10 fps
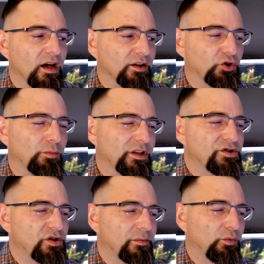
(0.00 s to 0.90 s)
I'll normally
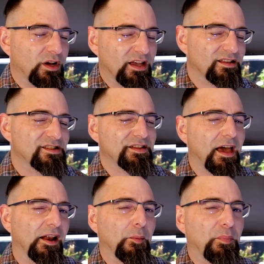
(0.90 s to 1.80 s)
trim it when it gets to
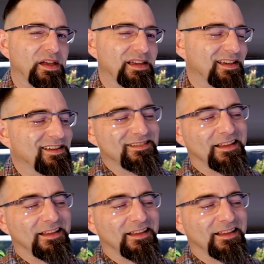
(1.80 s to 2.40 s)
kind of pink.